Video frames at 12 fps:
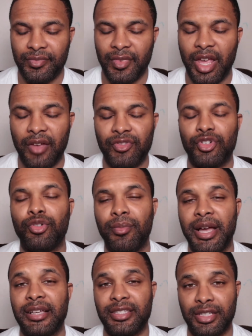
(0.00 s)
I have to go
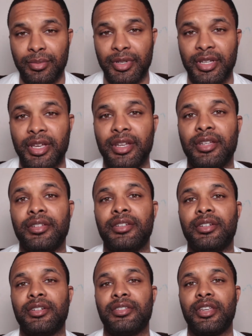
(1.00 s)
back to the beginning,
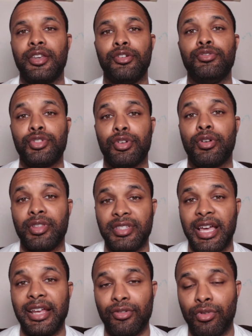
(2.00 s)
because I know you saw the
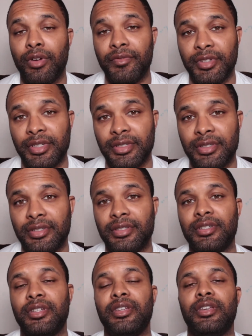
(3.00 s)
title of this.
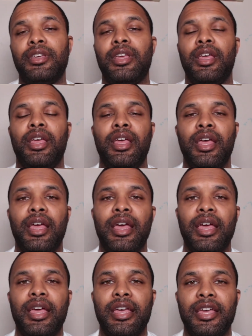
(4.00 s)

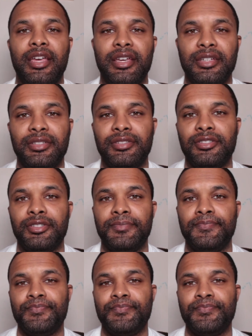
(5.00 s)
And